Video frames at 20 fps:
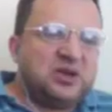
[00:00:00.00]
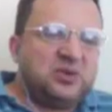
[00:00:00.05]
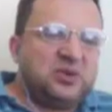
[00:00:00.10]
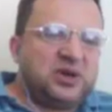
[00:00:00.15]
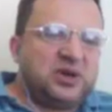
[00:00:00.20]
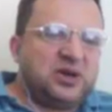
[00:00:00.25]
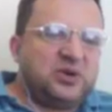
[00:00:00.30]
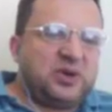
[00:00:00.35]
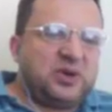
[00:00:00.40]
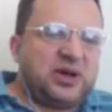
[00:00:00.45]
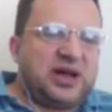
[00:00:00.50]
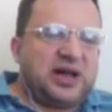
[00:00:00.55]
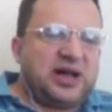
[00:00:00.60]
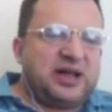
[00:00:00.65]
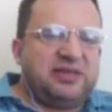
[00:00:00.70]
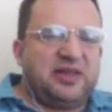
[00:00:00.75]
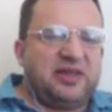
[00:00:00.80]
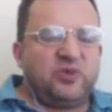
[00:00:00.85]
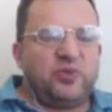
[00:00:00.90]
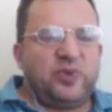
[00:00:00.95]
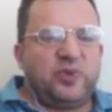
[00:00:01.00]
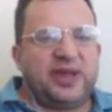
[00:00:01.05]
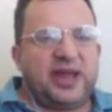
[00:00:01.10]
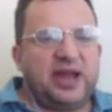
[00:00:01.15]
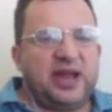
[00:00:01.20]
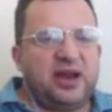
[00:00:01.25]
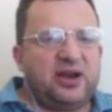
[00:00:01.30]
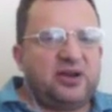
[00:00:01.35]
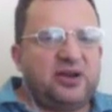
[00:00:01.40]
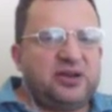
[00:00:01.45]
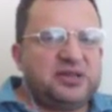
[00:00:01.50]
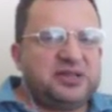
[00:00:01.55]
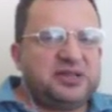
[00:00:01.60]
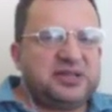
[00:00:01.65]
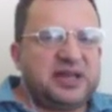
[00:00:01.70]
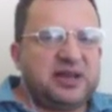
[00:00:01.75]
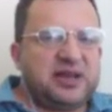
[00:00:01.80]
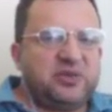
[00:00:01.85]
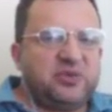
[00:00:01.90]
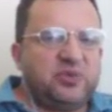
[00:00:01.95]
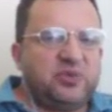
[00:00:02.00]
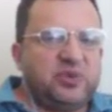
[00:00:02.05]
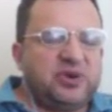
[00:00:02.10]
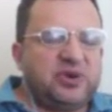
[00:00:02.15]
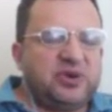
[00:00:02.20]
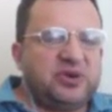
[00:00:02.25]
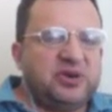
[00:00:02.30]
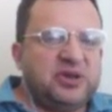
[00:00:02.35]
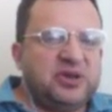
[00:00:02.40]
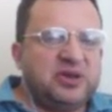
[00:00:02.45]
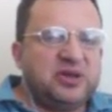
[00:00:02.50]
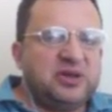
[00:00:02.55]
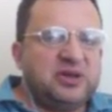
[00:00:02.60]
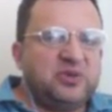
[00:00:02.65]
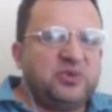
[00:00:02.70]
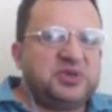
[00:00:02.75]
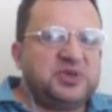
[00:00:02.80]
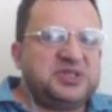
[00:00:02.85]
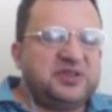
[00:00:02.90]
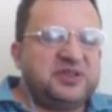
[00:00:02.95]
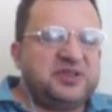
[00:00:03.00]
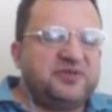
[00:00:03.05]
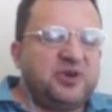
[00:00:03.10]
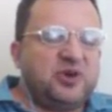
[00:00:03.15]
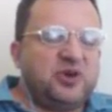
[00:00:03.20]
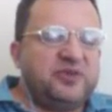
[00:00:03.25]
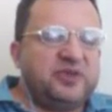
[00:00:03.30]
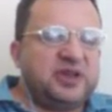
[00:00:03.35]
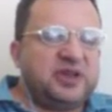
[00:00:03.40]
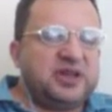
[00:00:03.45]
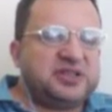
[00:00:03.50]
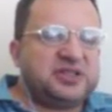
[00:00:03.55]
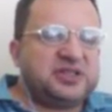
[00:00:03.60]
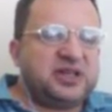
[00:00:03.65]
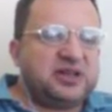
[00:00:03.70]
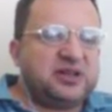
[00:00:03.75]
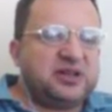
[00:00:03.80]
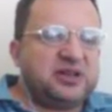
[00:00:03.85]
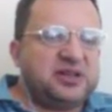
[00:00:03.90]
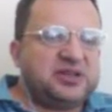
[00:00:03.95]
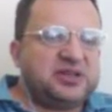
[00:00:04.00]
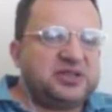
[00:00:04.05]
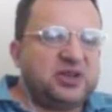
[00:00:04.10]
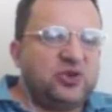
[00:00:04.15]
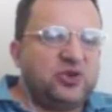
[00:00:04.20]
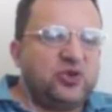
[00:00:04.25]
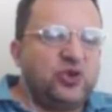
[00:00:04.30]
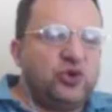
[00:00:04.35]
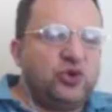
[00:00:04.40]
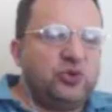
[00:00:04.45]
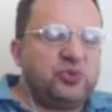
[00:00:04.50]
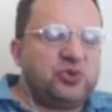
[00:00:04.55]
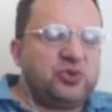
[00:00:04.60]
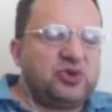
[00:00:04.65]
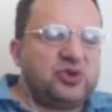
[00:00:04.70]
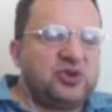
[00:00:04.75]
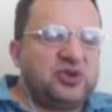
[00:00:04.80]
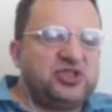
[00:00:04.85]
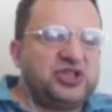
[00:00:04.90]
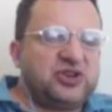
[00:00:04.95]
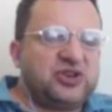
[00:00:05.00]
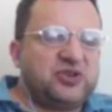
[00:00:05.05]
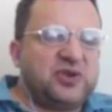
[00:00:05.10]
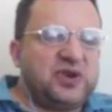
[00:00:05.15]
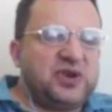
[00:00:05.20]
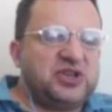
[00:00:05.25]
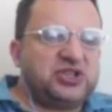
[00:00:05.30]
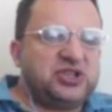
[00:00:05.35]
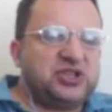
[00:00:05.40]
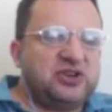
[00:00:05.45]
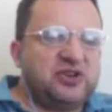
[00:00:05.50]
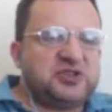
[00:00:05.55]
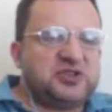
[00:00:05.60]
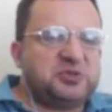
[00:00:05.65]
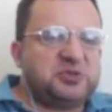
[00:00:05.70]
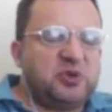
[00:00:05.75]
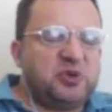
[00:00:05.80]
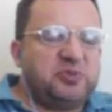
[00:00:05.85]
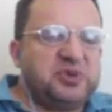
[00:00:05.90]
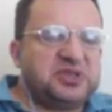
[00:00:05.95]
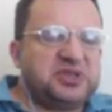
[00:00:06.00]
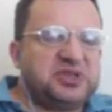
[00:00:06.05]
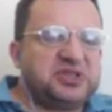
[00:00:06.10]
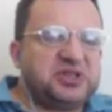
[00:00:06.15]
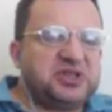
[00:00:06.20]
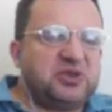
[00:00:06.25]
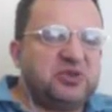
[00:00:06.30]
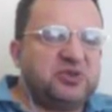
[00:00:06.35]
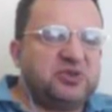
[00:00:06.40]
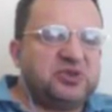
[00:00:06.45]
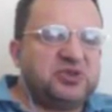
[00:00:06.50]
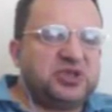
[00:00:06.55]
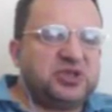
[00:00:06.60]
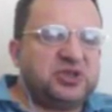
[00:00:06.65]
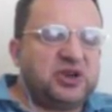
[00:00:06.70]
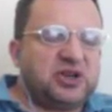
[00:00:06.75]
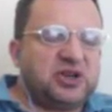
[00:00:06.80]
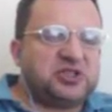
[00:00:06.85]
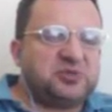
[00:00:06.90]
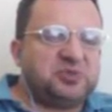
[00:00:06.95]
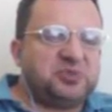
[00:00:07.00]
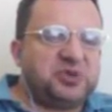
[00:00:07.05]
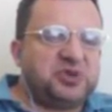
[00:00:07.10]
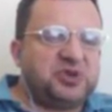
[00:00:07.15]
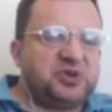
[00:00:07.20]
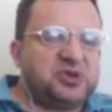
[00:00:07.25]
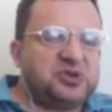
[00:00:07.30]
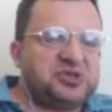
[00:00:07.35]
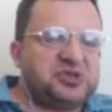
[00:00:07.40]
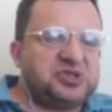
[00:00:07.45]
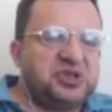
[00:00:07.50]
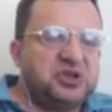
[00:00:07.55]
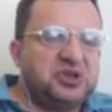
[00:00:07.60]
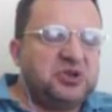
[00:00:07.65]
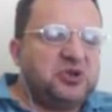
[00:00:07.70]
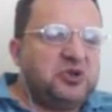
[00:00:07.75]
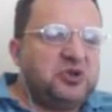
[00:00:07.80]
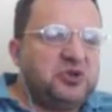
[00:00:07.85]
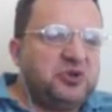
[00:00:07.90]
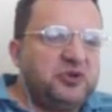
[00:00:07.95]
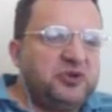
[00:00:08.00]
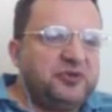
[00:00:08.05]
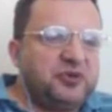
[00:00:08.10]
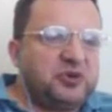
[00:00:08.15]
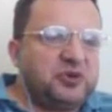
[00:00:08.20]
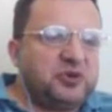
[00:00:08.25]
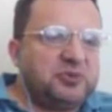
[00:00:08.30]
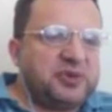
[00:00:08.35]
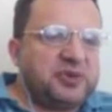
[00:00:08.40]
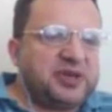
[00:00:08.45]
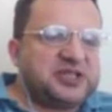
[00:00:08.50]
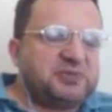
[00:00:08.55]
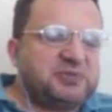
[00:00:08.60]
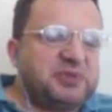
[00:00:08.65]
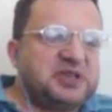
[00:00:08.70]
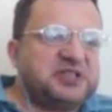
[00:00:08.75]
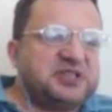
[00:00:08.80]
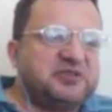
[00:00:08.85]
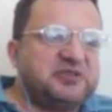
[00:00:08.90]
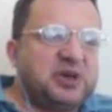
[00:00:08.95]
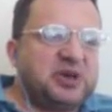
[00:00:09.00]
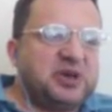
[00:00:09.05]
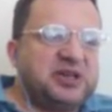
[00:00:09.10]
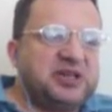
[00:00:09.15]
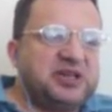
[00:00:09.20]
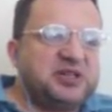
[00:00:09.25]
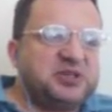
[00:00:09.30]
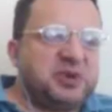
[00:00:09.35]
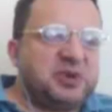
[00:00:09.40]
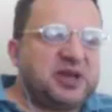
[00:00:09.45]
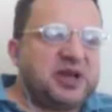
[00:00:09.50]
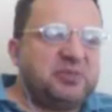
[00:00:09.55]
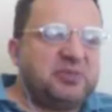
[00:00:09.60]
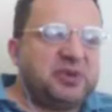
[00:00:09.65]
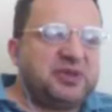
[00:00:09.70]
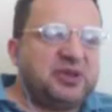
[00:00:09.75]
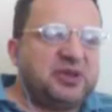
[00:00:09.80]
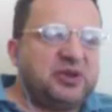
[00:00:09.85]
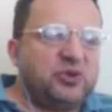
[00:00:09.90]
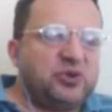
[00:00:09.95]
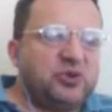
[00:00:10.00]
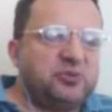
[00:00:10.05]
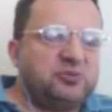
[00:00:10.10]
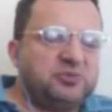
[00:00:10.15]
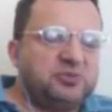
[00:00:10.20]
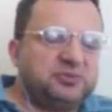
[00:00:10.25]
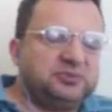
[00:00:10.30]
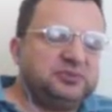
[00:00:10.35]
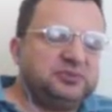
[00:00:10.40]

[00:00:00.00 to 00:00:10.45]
Well, what I think we care is that what's evolving is a group or a generation of small business owners and entrepreneurs who form expensive money is becoming the norm.